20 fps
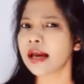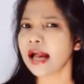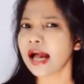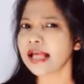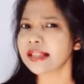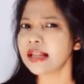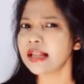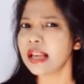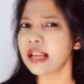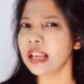
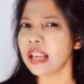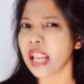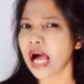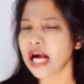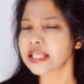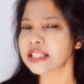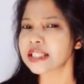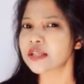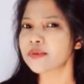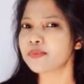at the
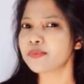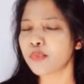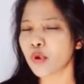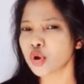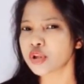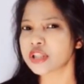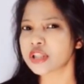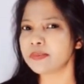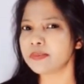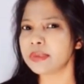last
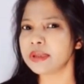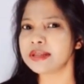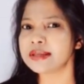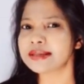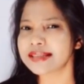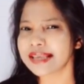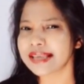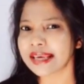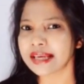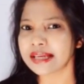possible
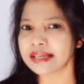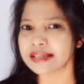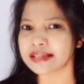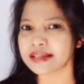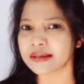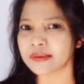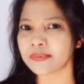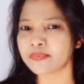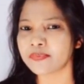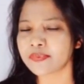second.